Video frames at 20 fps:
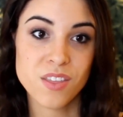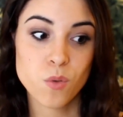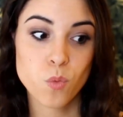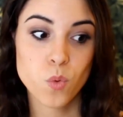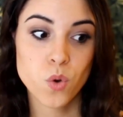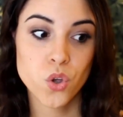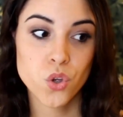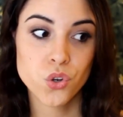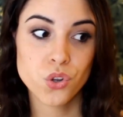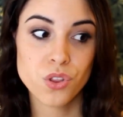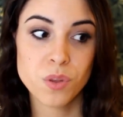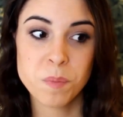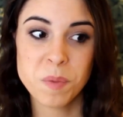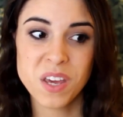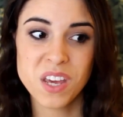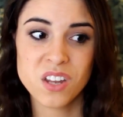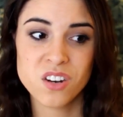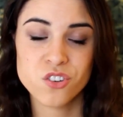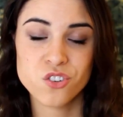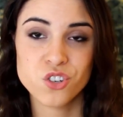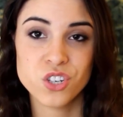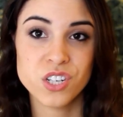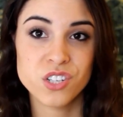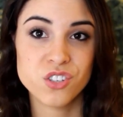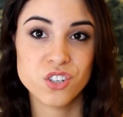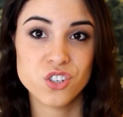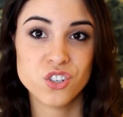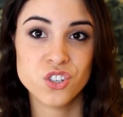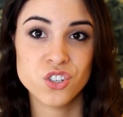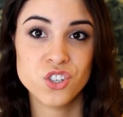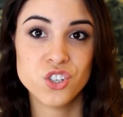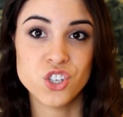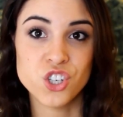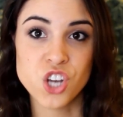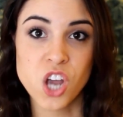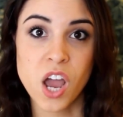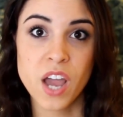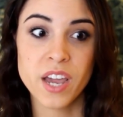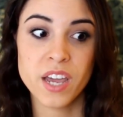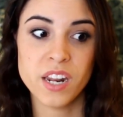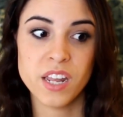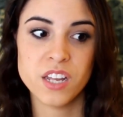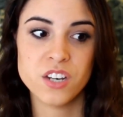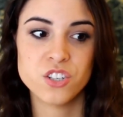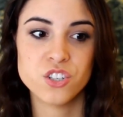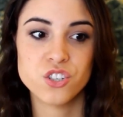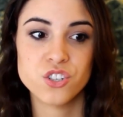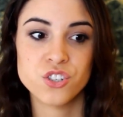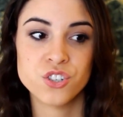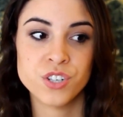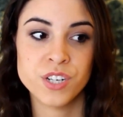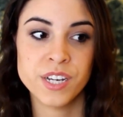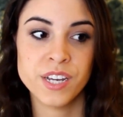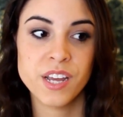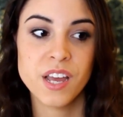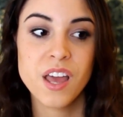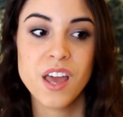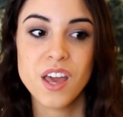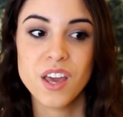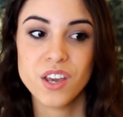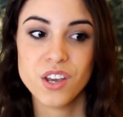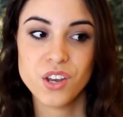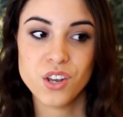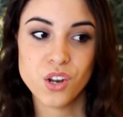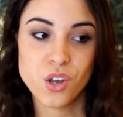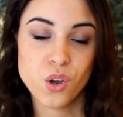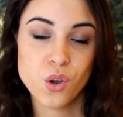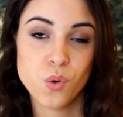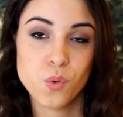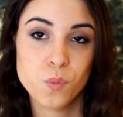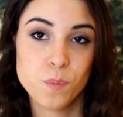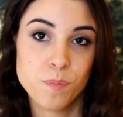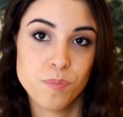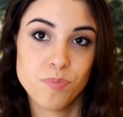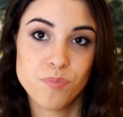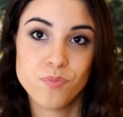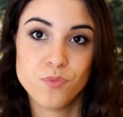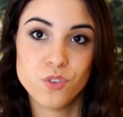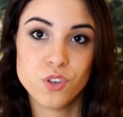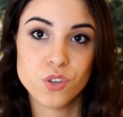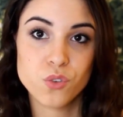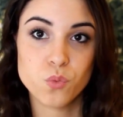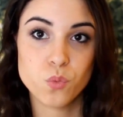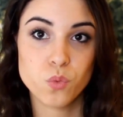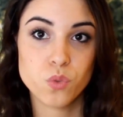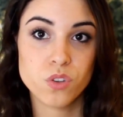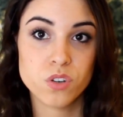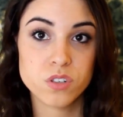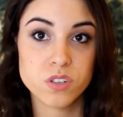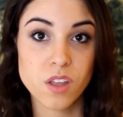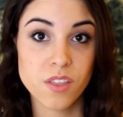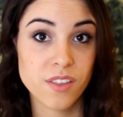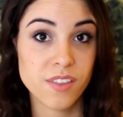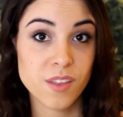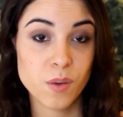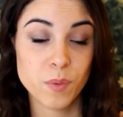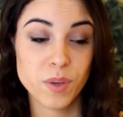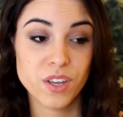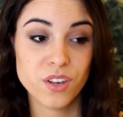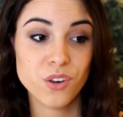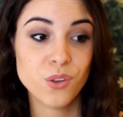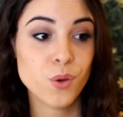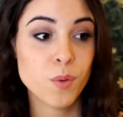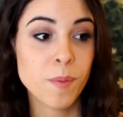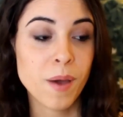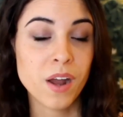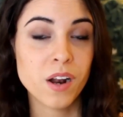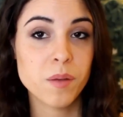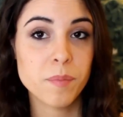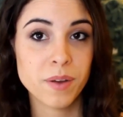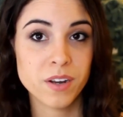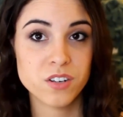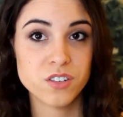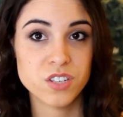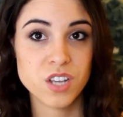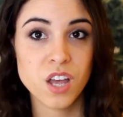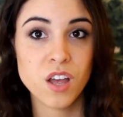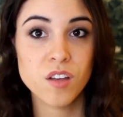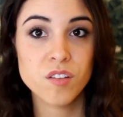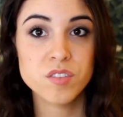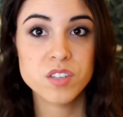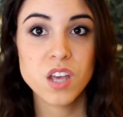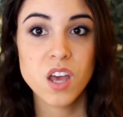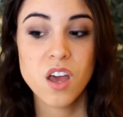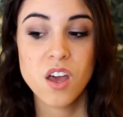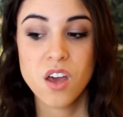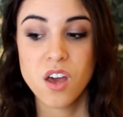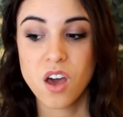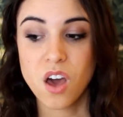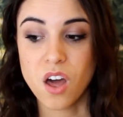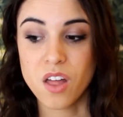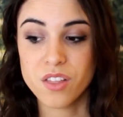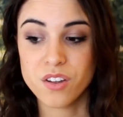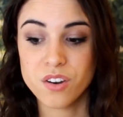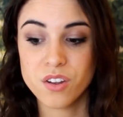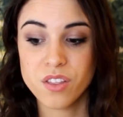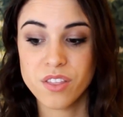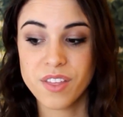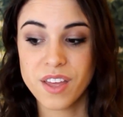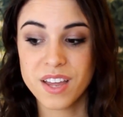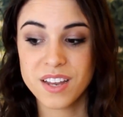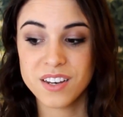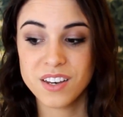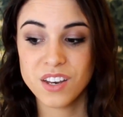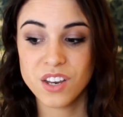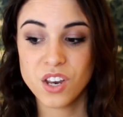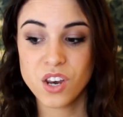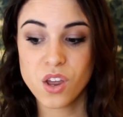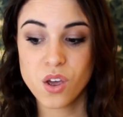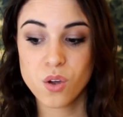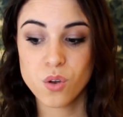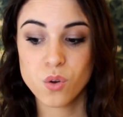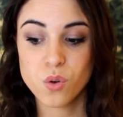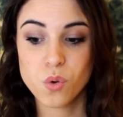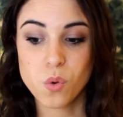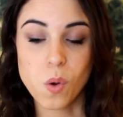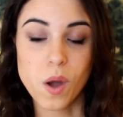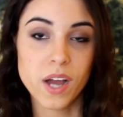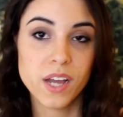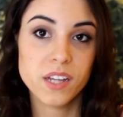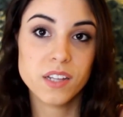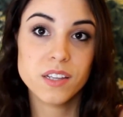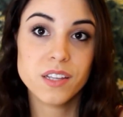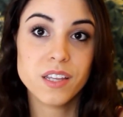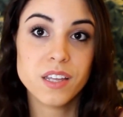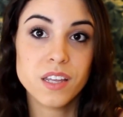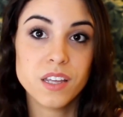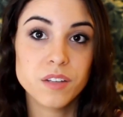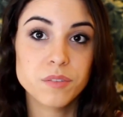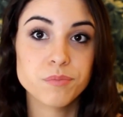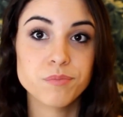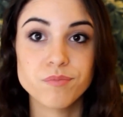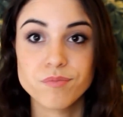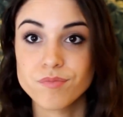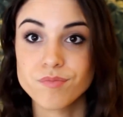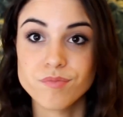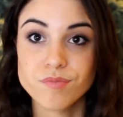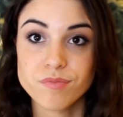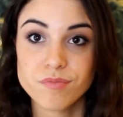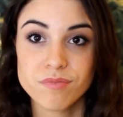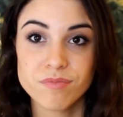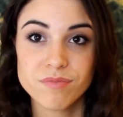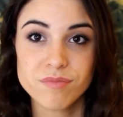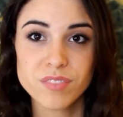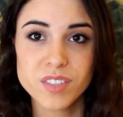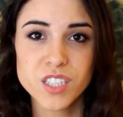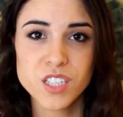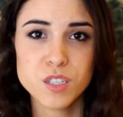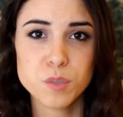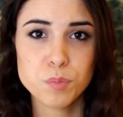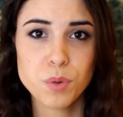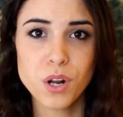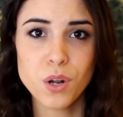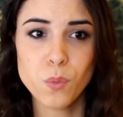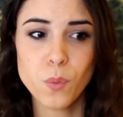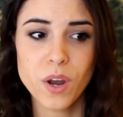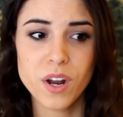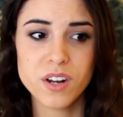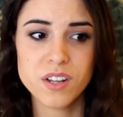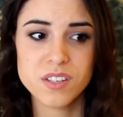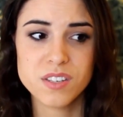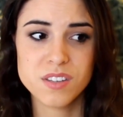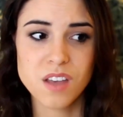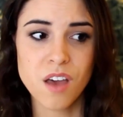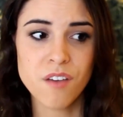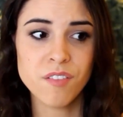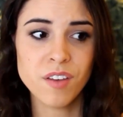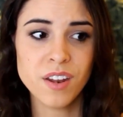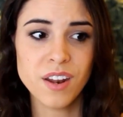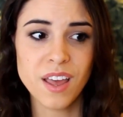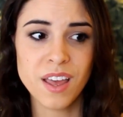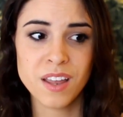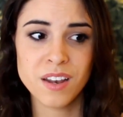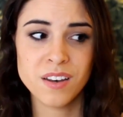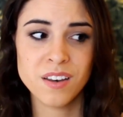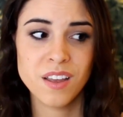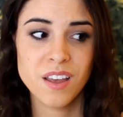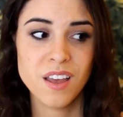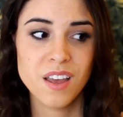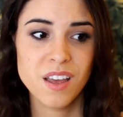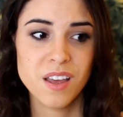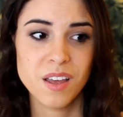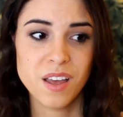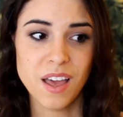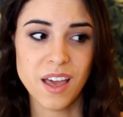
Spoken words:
in the world, and the meat industry is such a giant industry. You know, just there's nothing that we can do about it by ourselves other than, you know, quietly spread awareness of it and